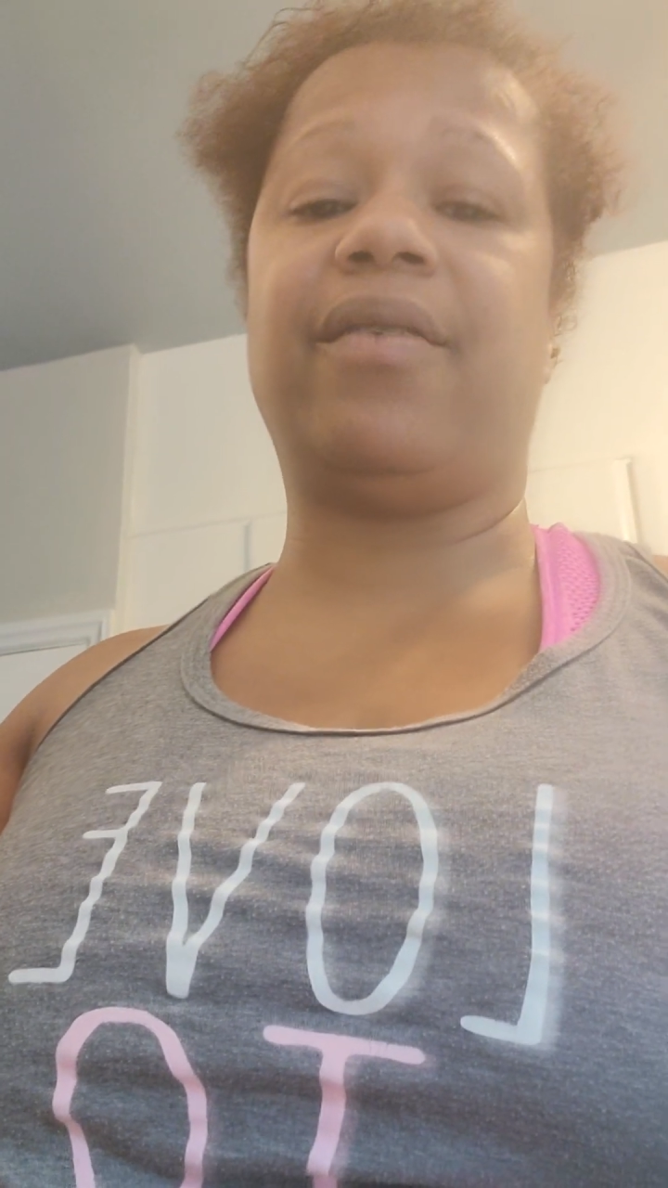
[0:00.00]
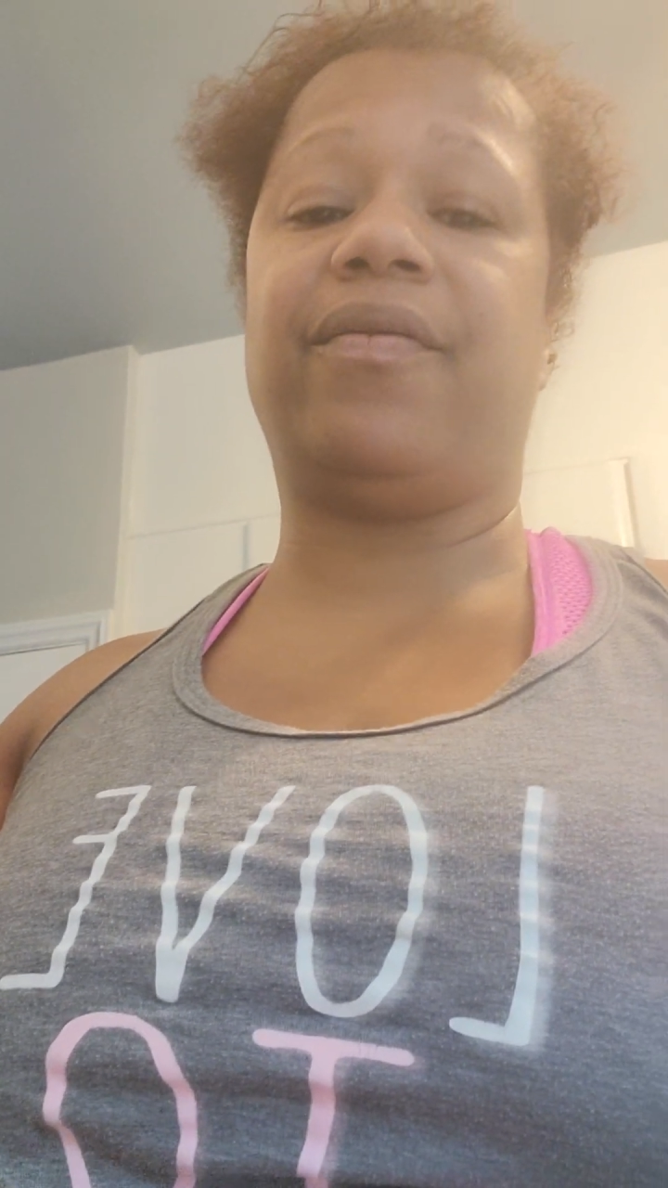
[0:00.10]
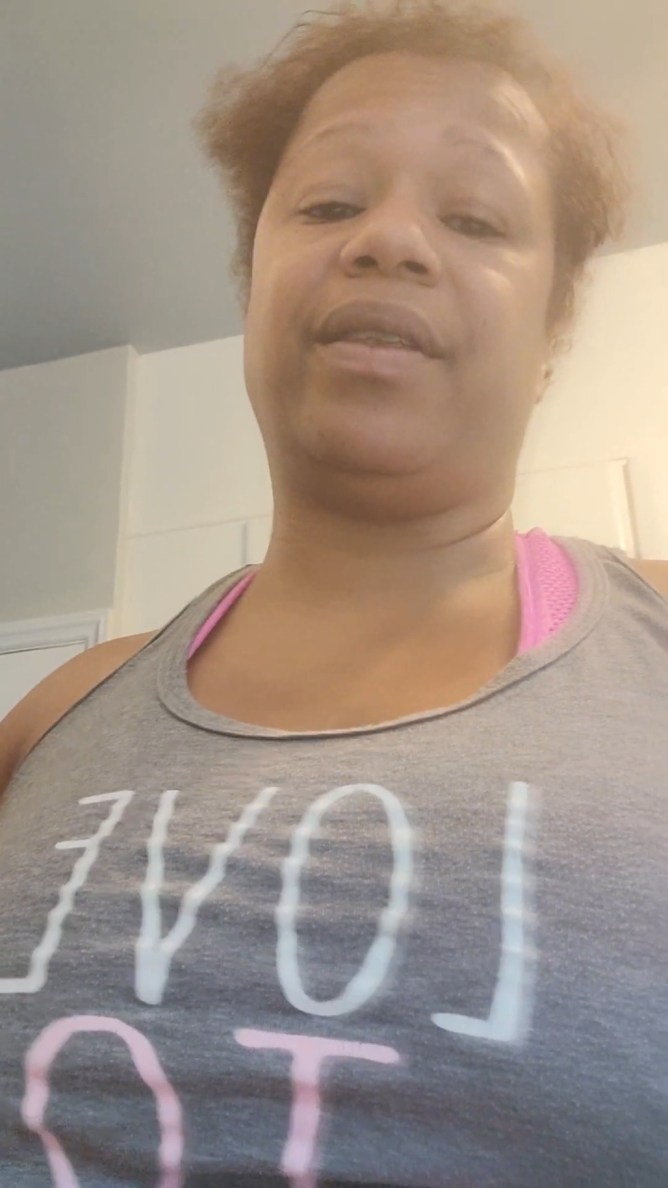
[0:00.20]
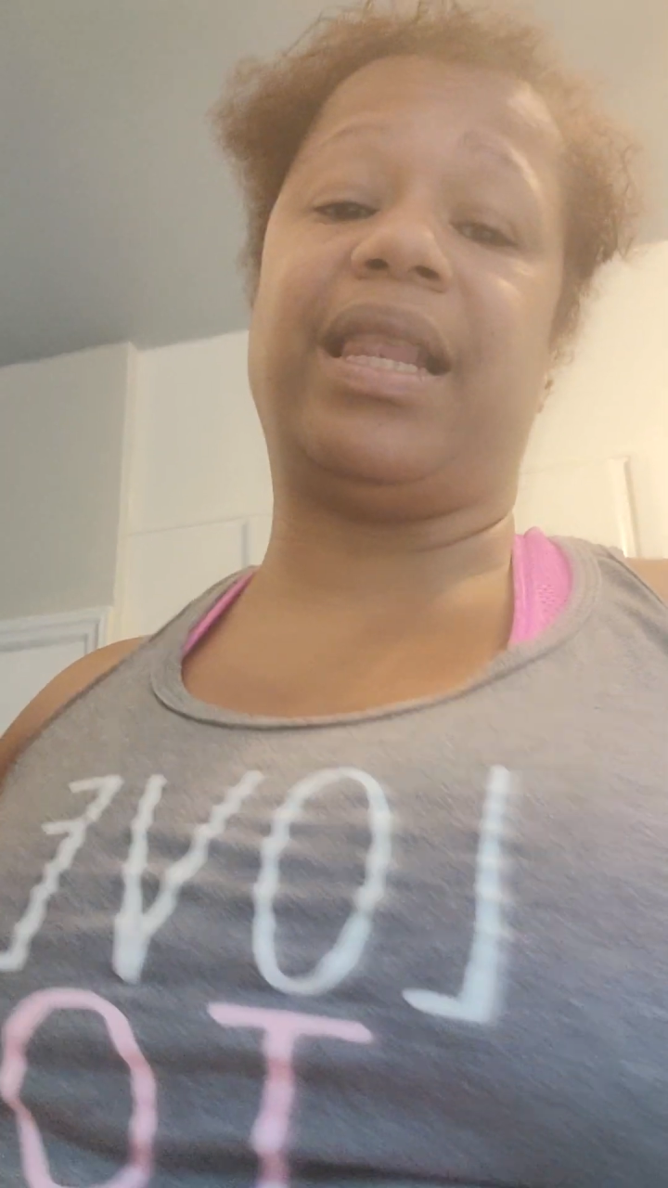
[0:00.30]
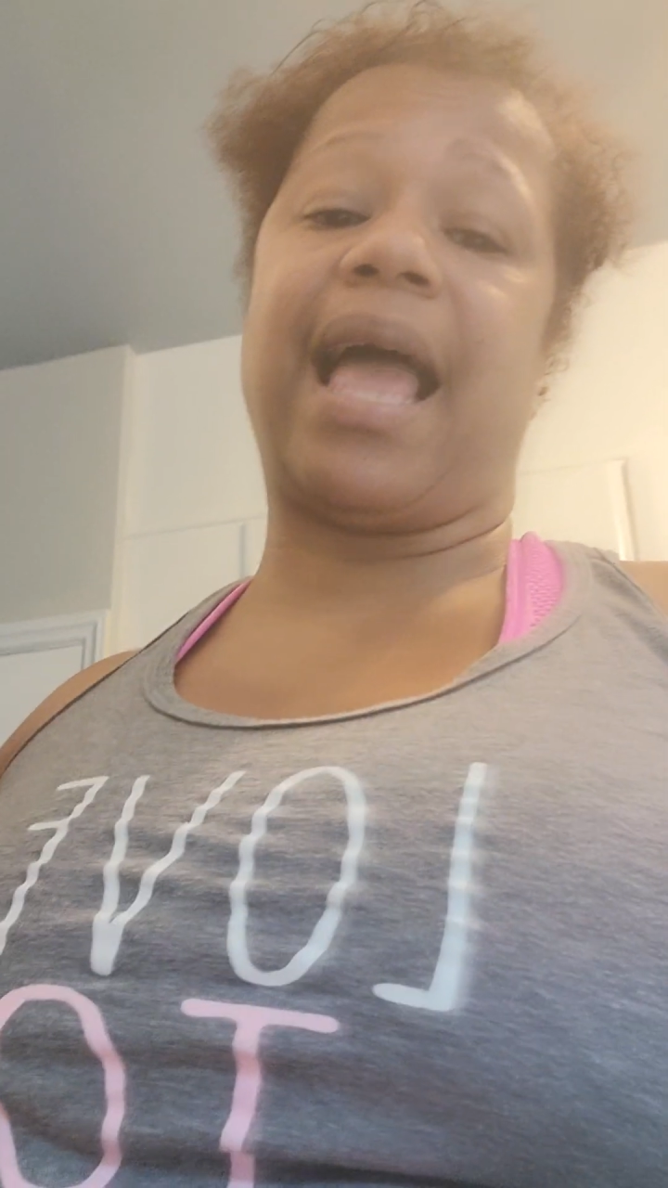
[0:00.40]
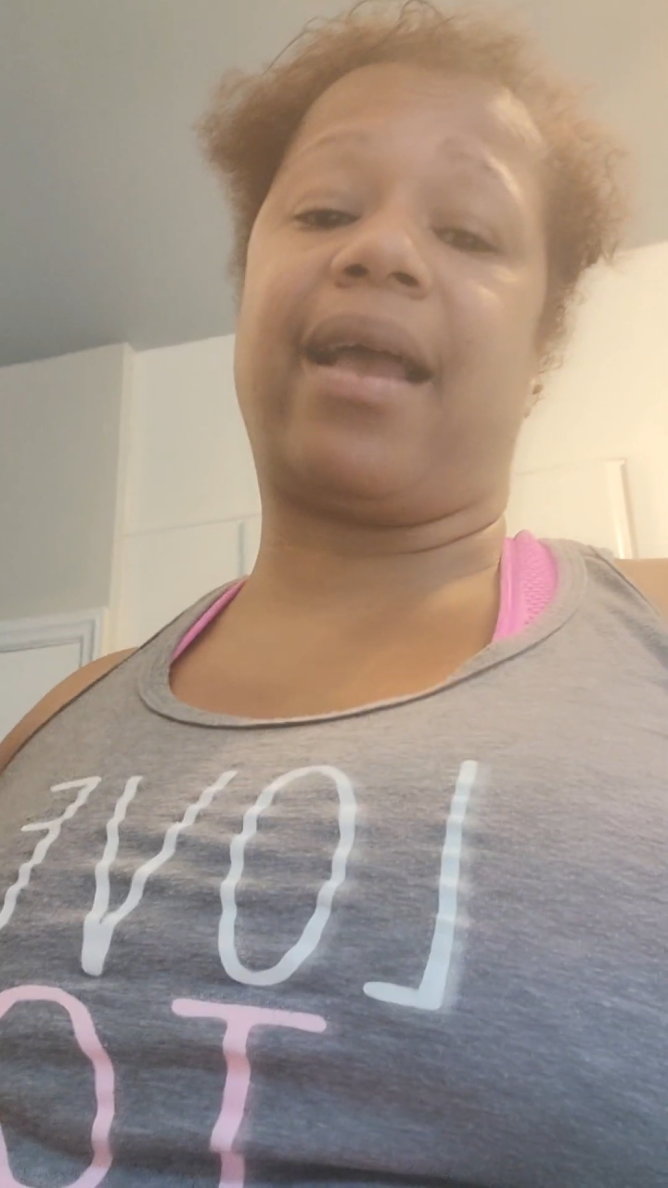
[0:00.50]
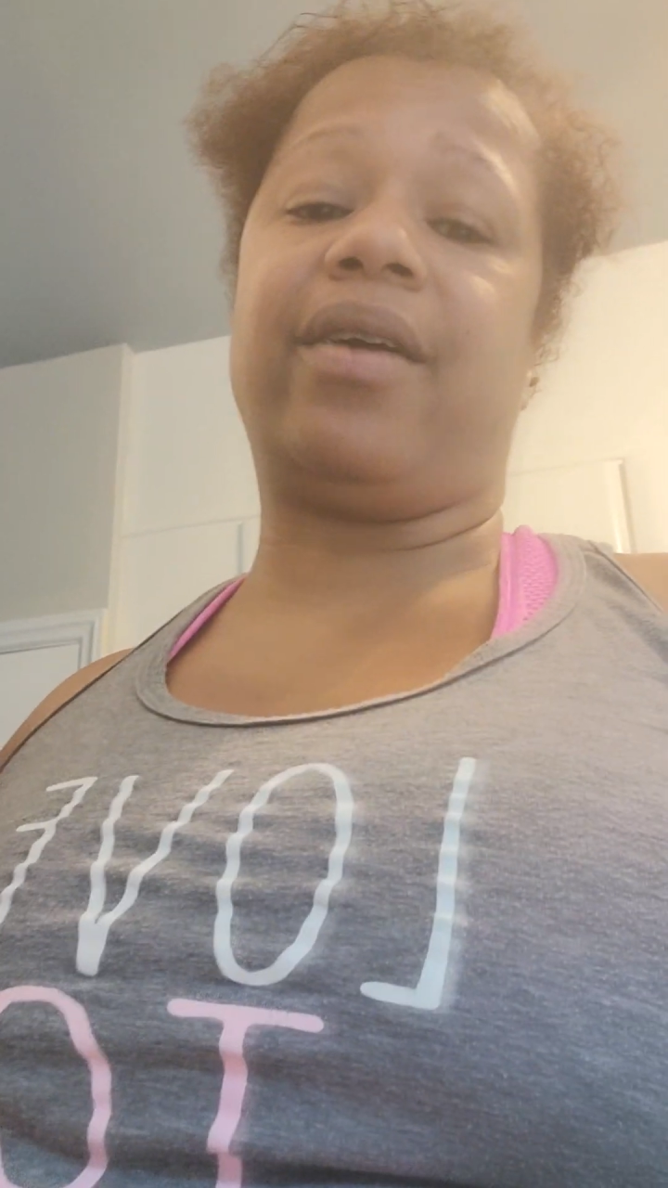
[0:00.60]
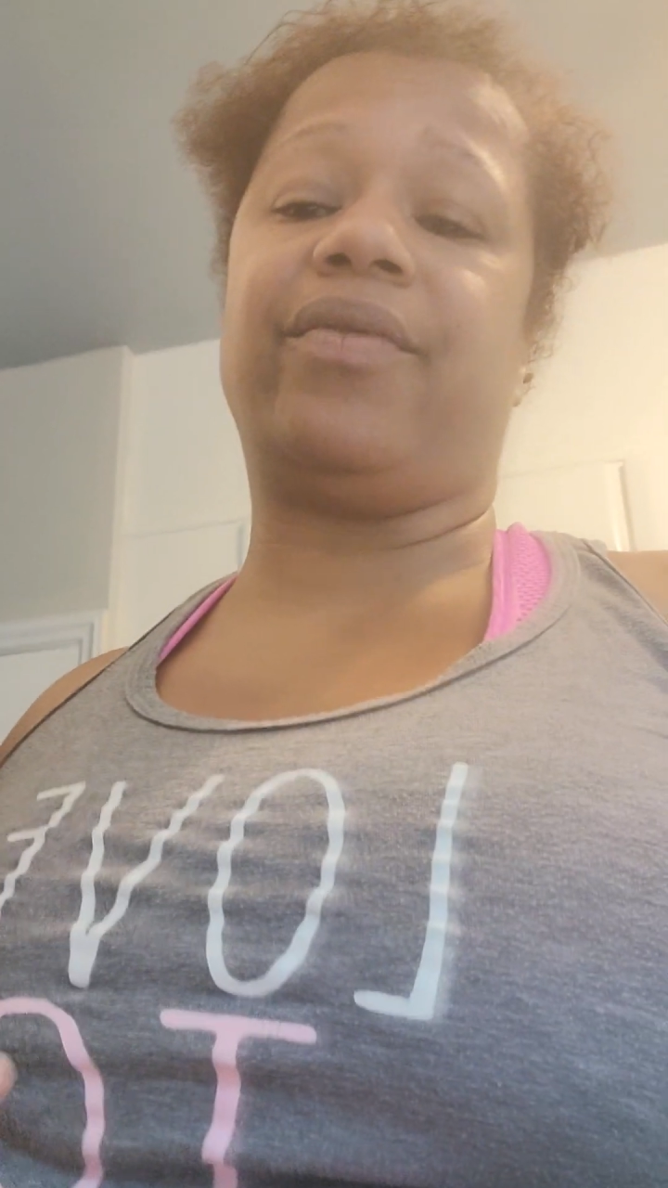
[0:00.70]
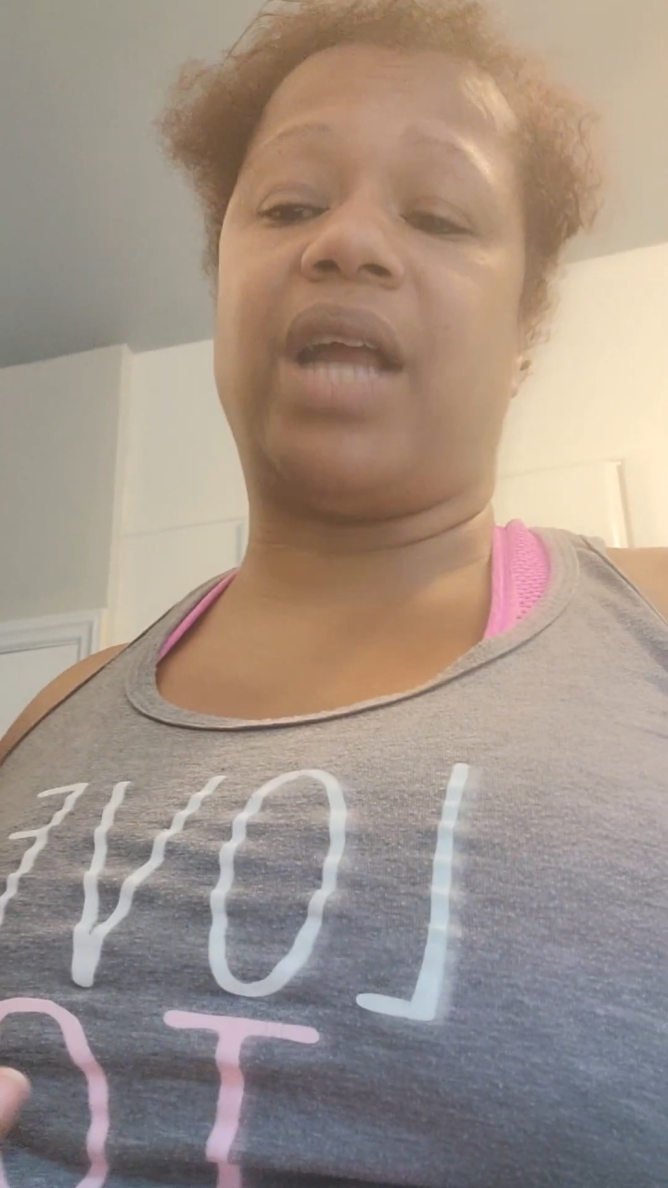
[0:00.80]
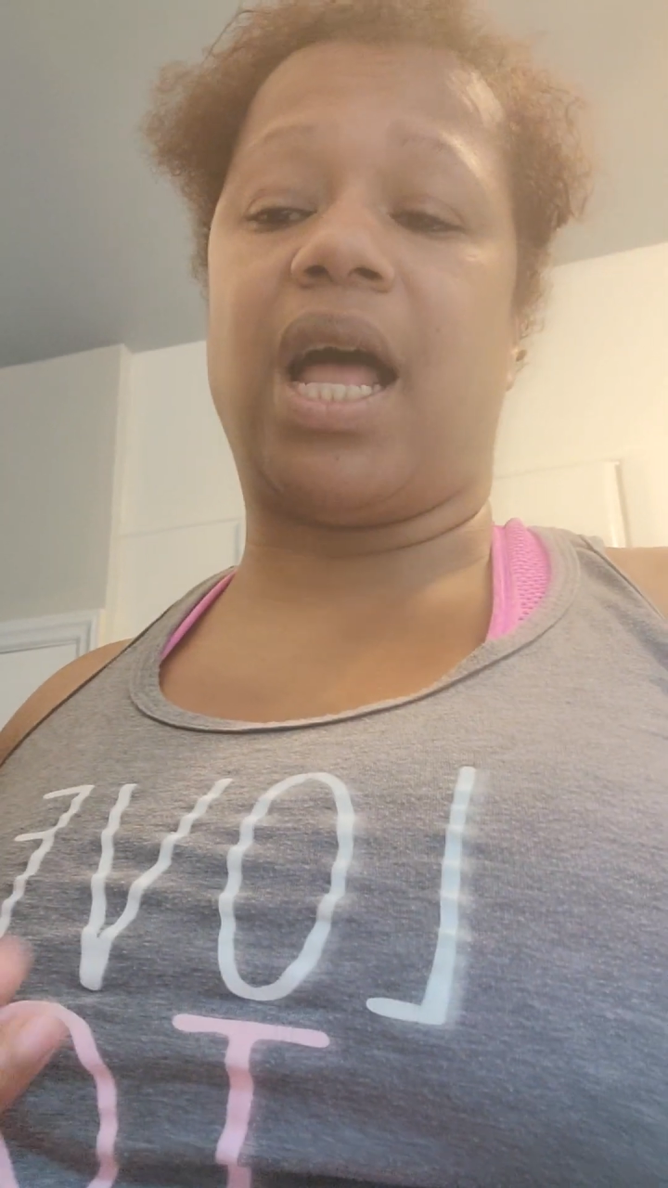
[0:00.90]
of lack
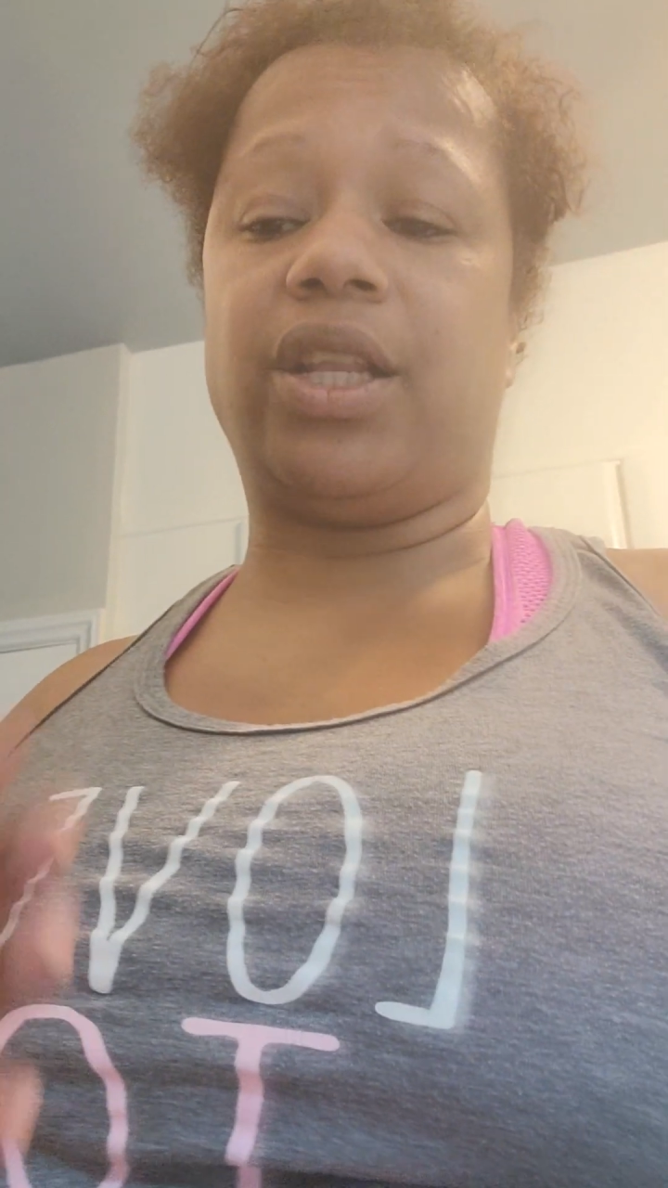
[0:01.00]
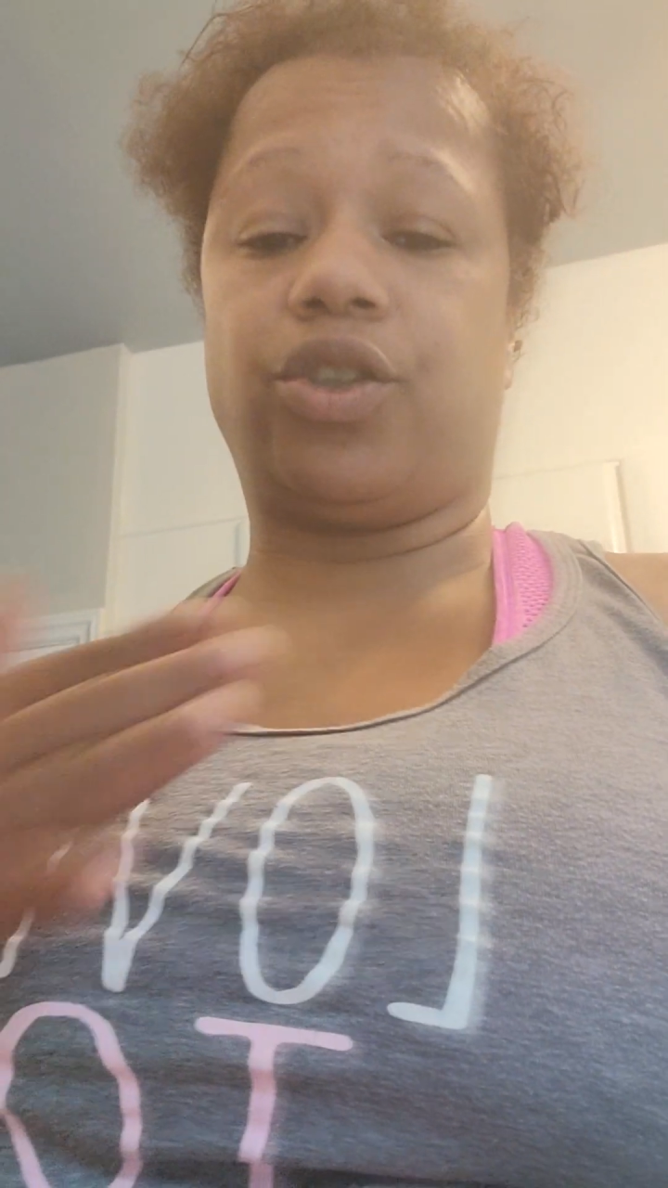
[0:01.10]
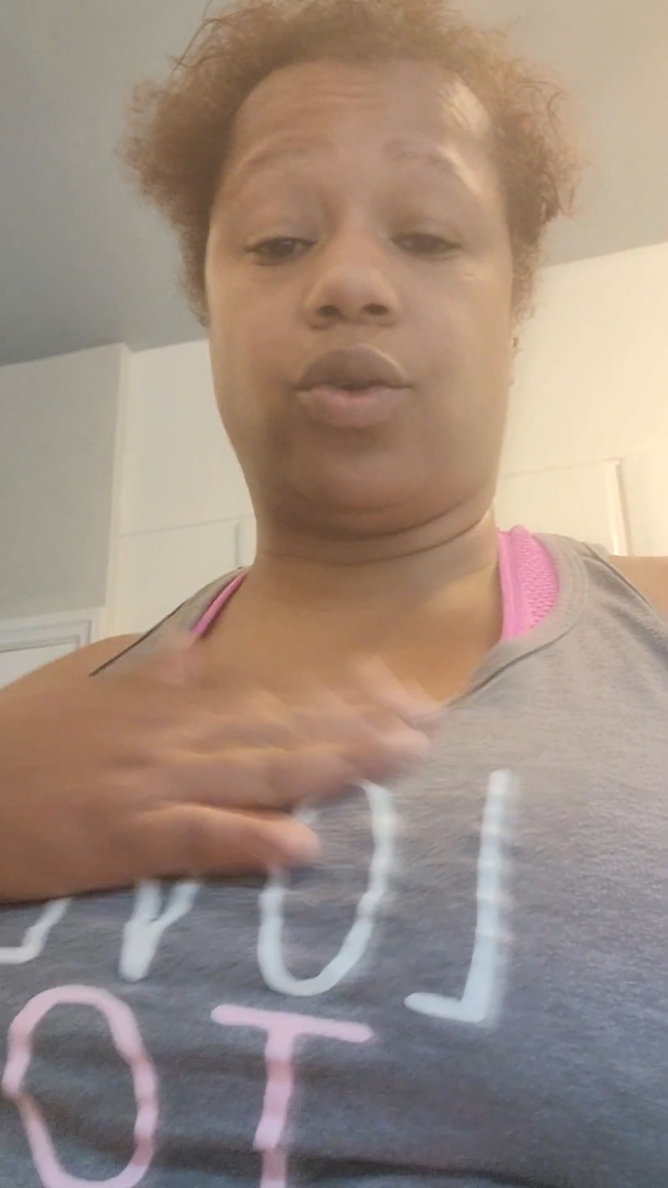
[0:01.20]
of knowledge